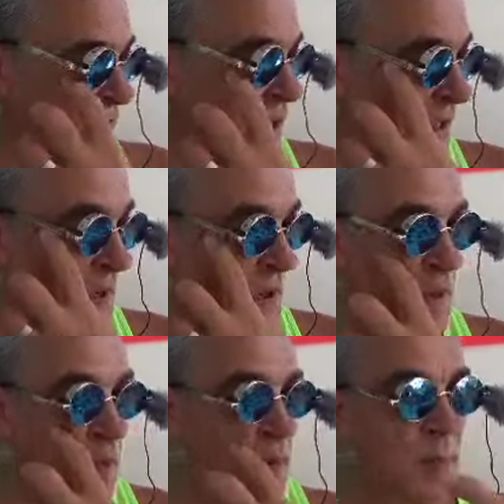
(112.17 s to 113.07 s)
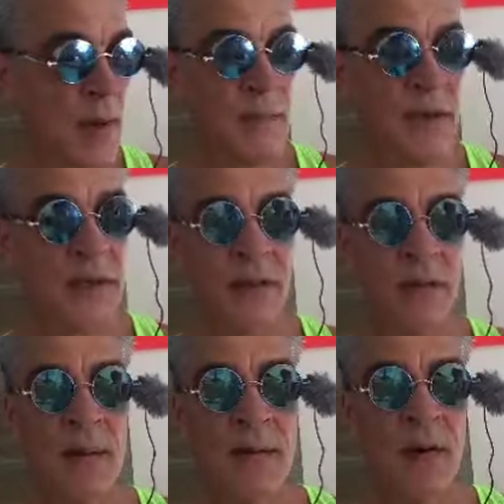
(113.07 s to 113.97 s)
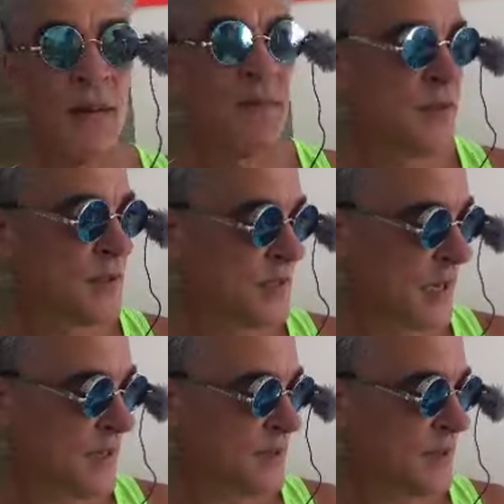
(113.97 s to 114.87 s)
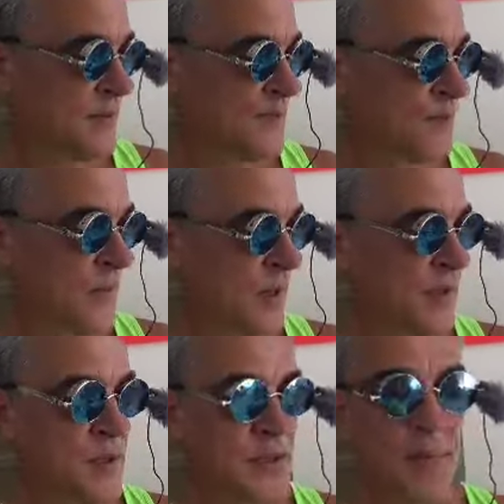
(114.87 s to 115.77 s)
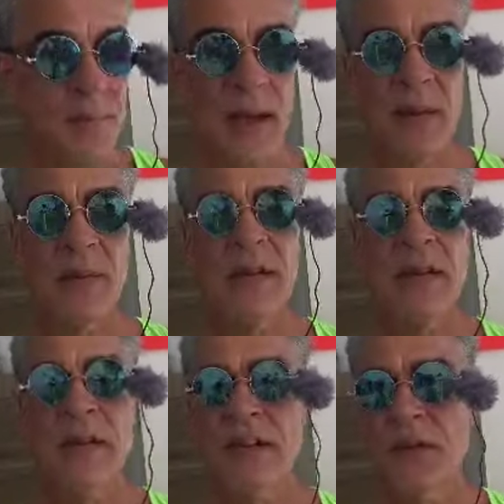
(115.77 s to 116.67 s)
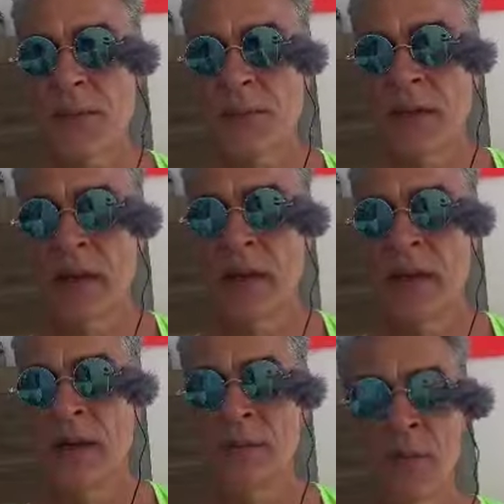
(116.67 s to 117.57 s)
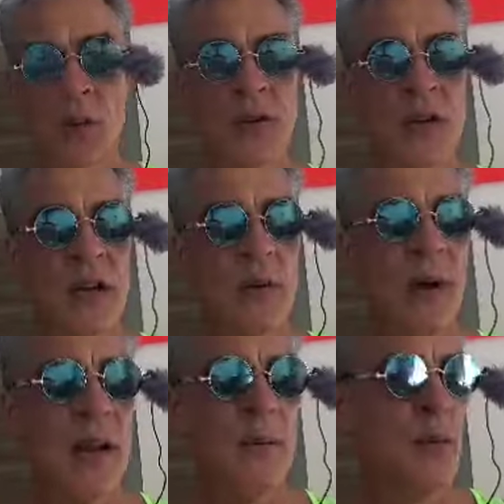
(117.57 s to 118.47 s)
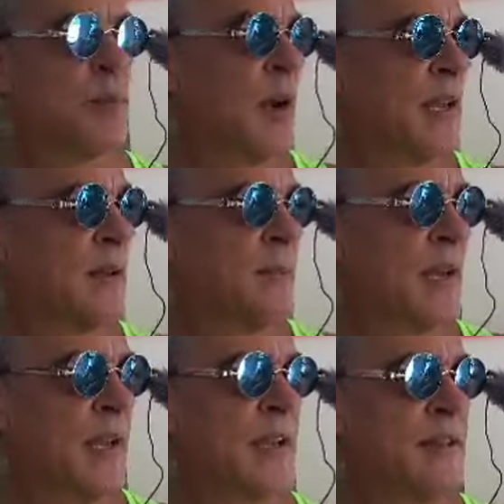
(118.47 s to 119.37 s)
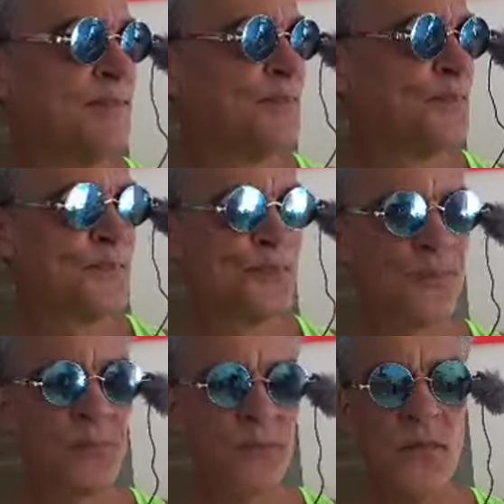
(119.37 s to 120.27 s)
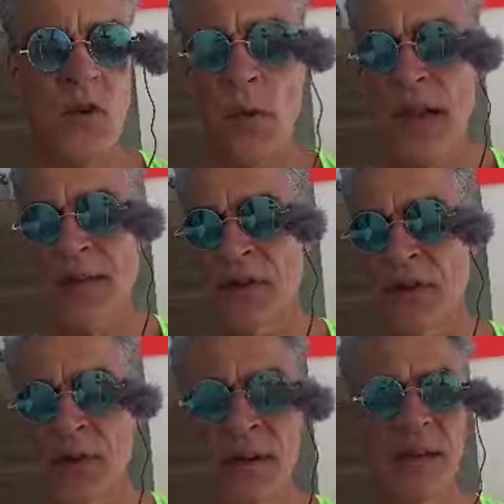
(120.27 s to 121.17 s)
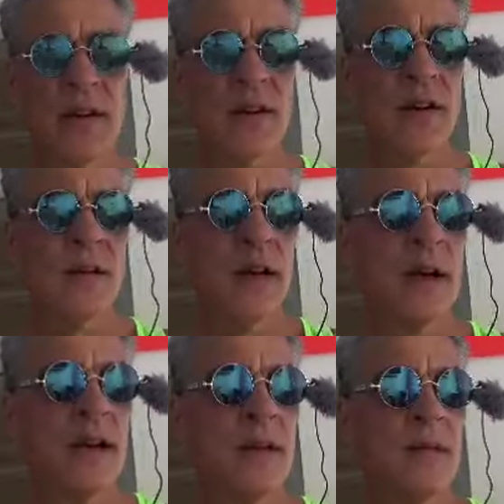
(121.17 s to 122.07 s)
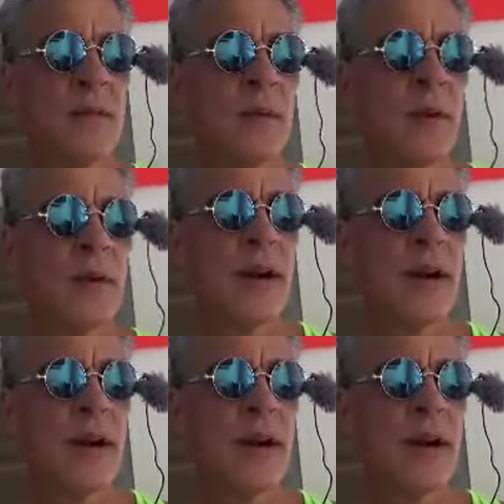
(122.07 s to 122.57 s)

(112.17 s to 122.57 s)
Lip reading: chilling. Mama and Grandma are up for siesta. I just got back with the kids from motorcycle ride. We're breaking the bike in. We have to do it in here. When we were